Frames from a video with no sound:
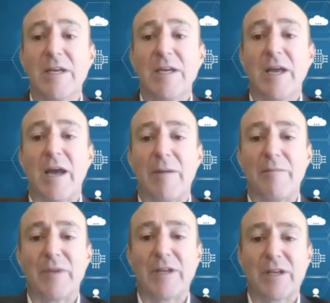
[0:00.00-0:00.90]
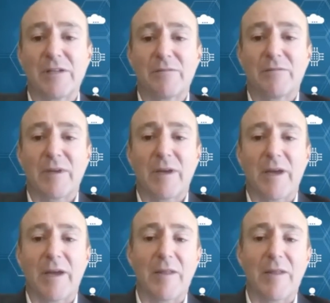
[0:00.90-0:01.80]
And the
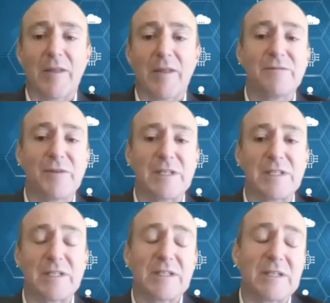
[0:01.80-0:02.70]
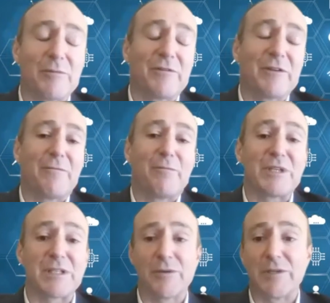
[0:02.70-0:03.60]
reason for this is there's a number of different
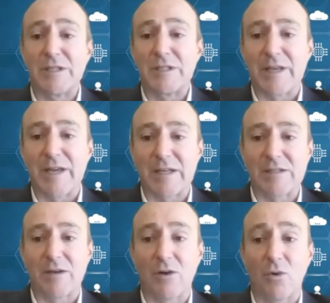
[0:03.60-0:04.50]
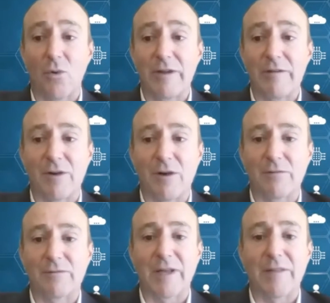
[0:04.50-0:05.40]
personas that are all involved,
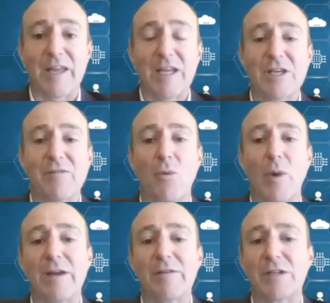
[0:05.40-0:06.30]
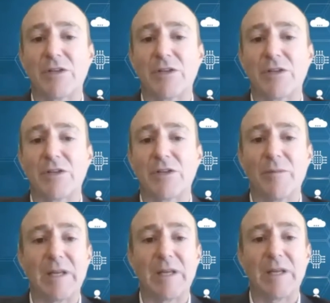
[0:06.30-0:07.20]
and they each have a way of
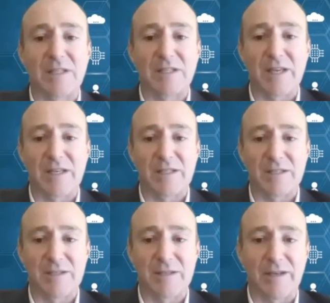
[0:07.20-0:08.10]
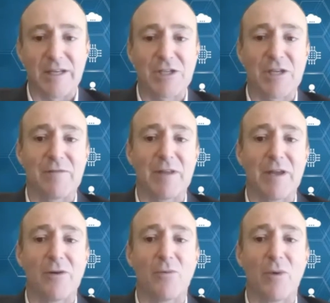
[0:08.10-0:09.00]
determining business success, and each have
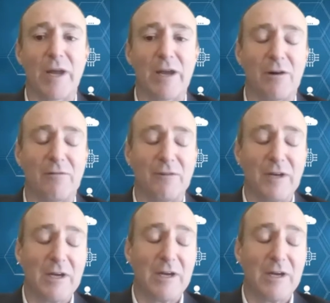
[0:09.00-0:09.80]
their own way of